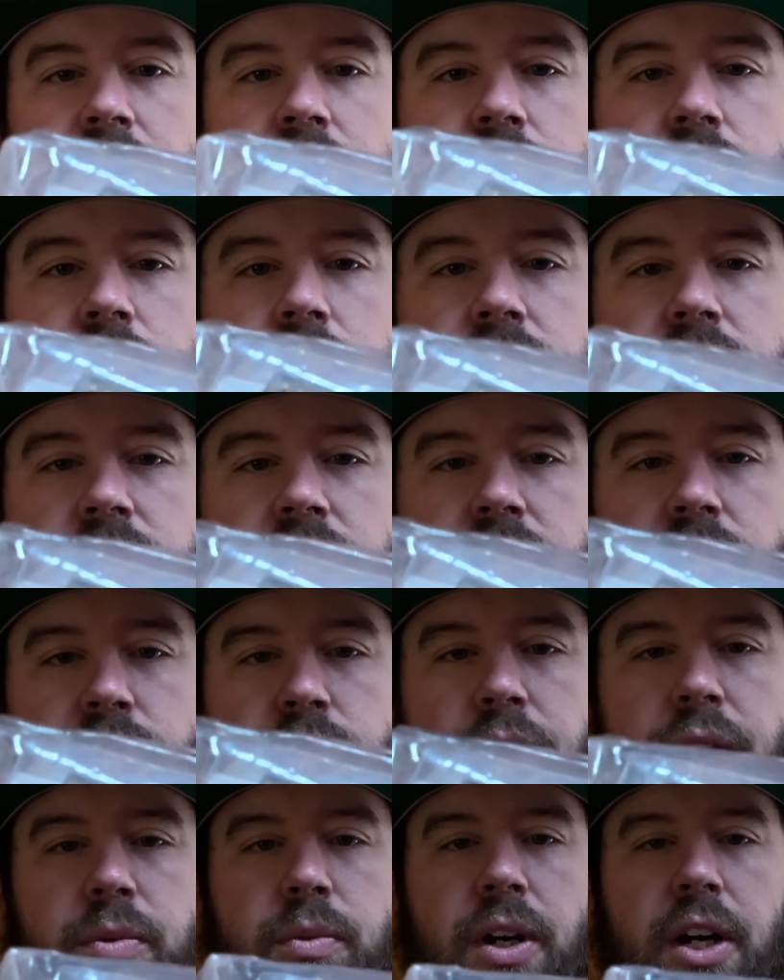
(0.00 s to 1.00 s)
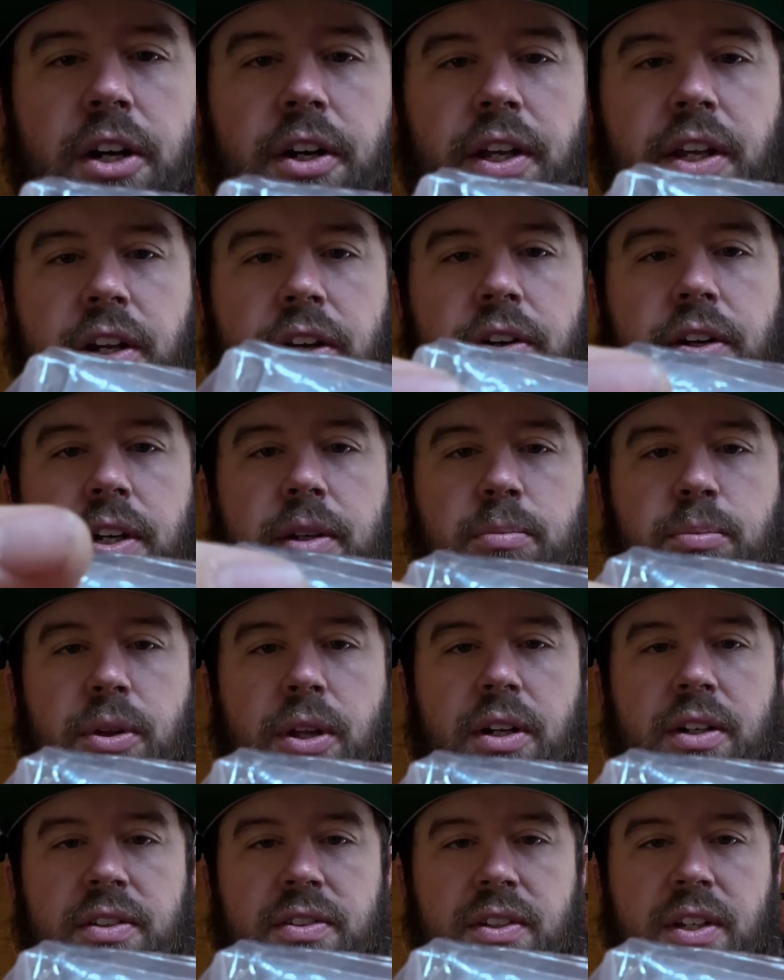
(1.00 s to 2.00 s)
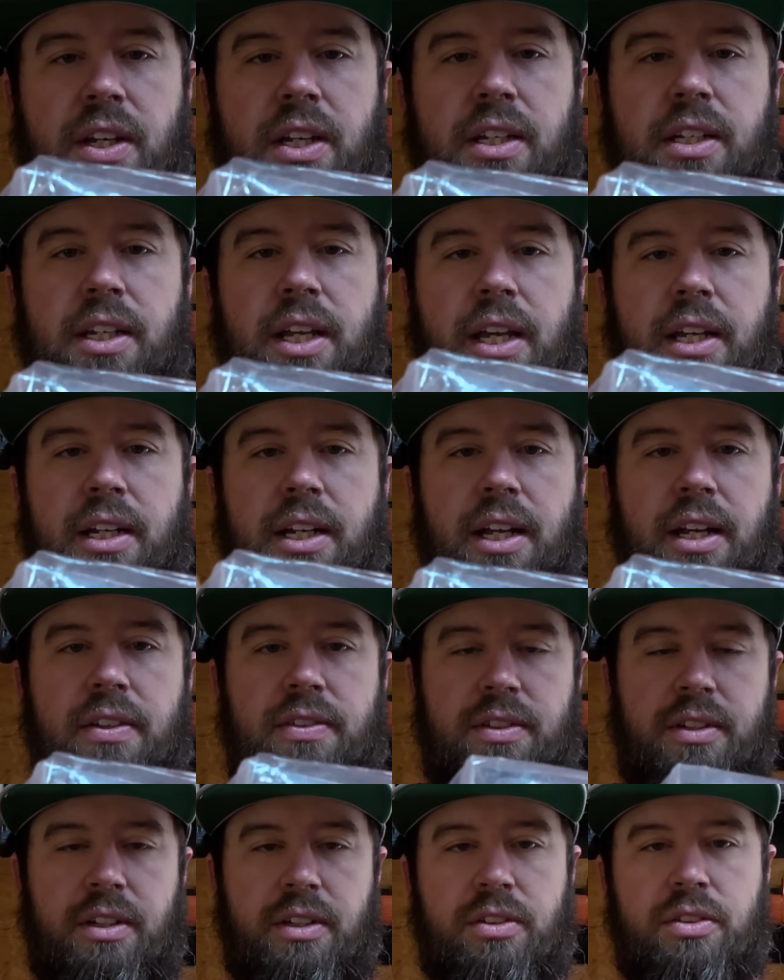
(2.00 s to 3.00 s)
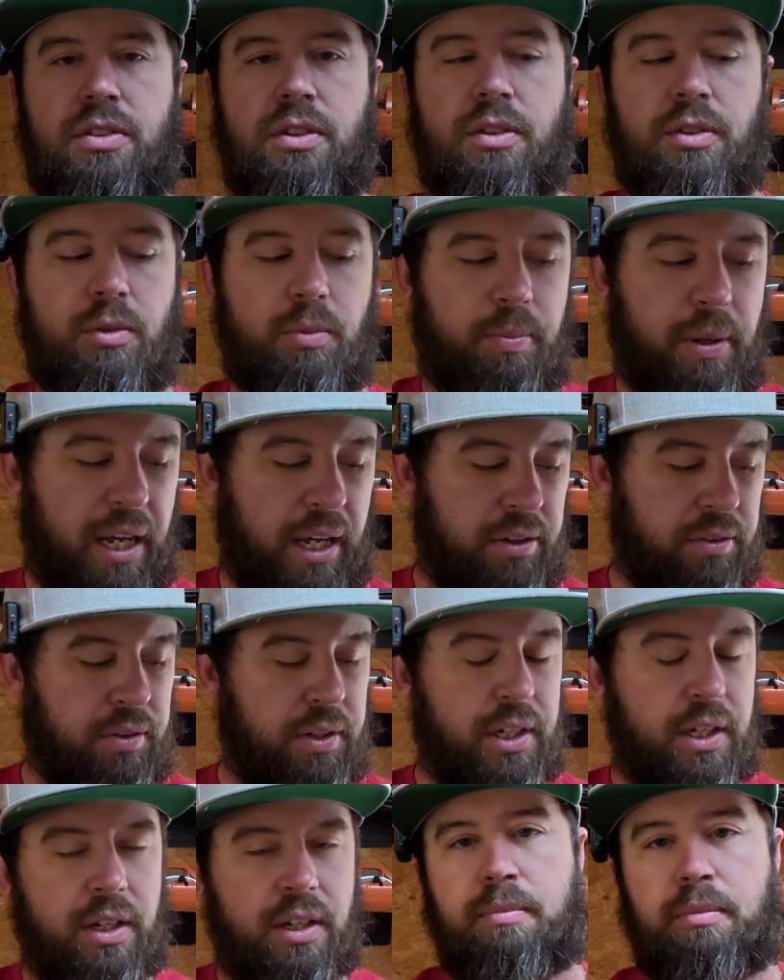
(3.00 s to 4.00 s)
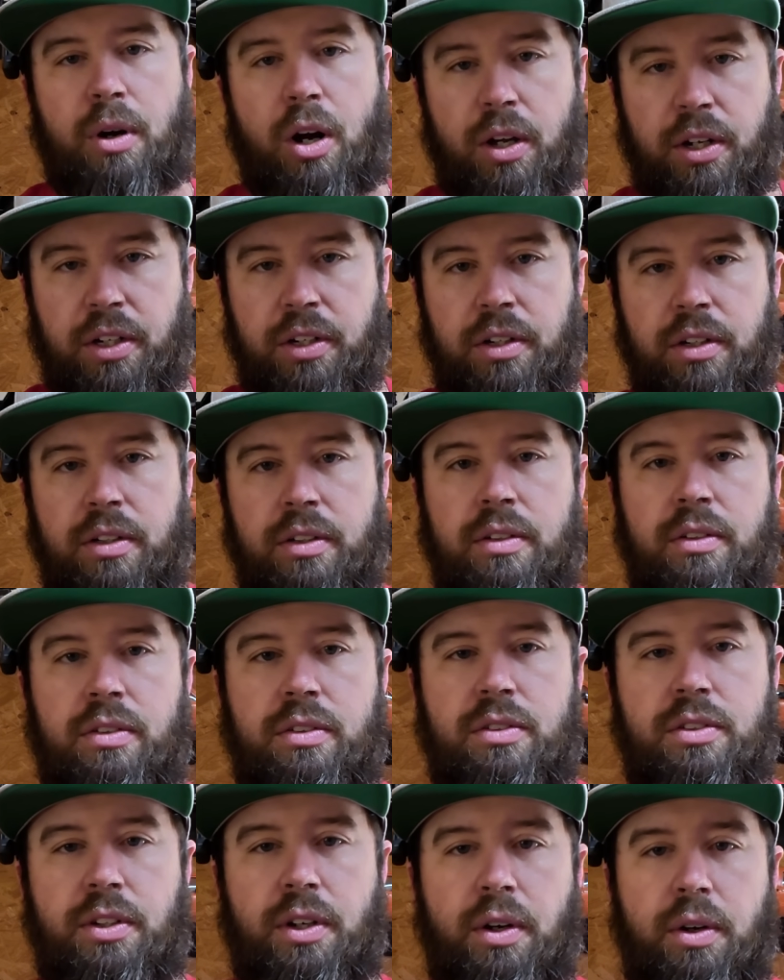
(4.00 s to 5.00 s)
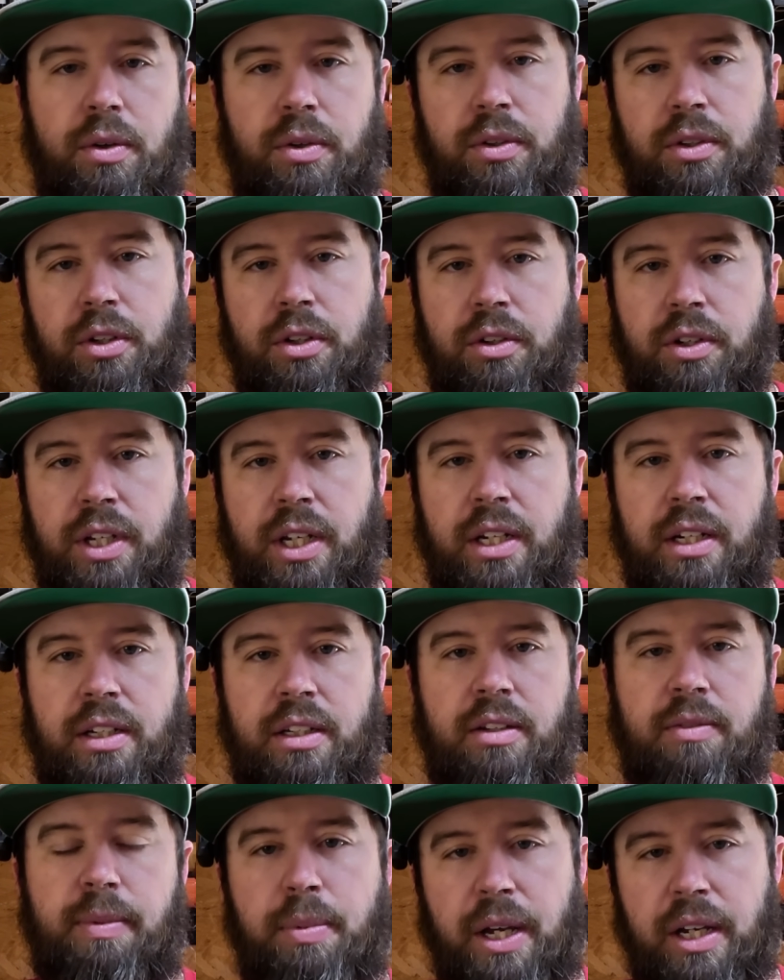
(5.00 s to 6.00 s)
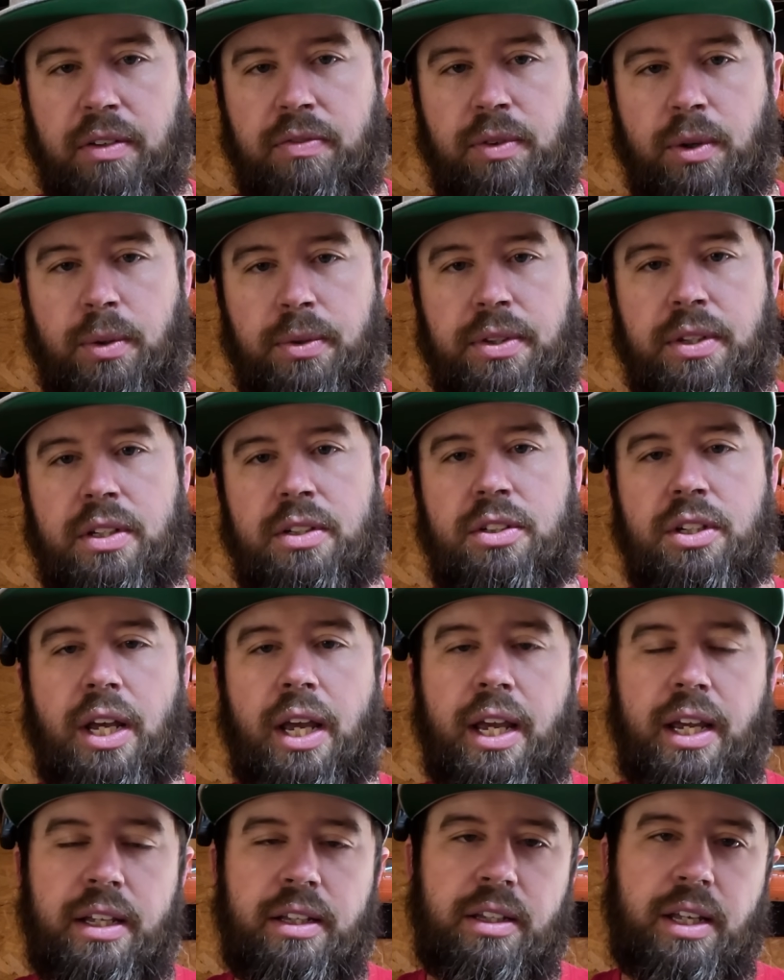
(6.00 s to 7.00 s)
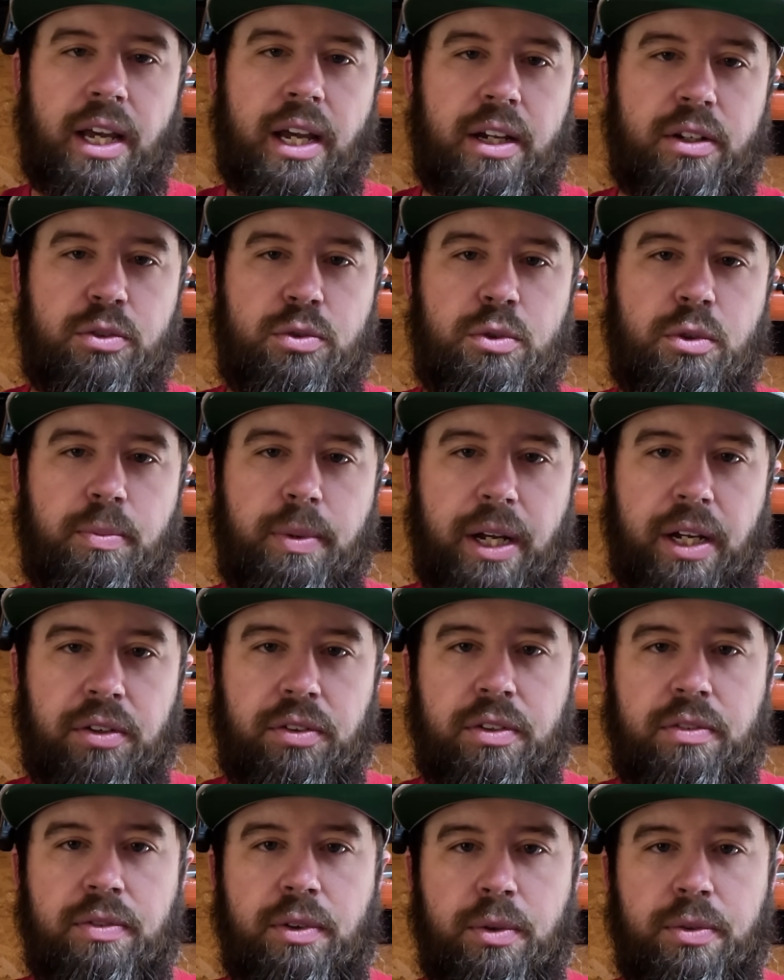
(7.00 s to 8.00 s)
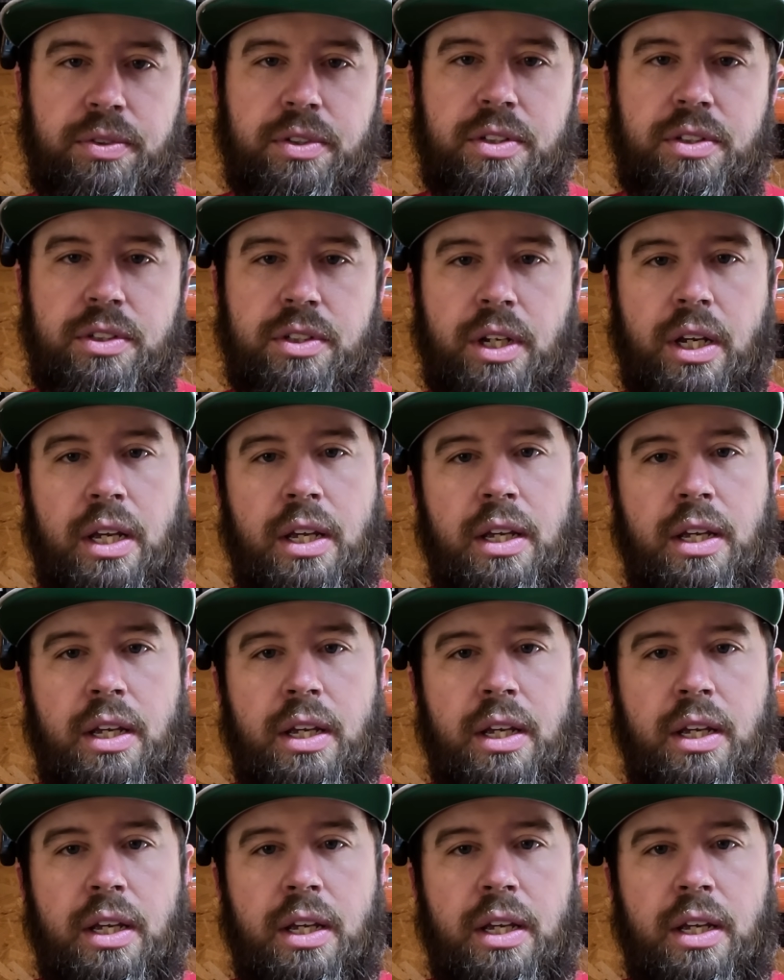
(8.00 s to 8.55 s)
So you can see this red wire here, it plugs in and it has an external battery monitor. So you're getting the Beck voltage and the actual battery voltage.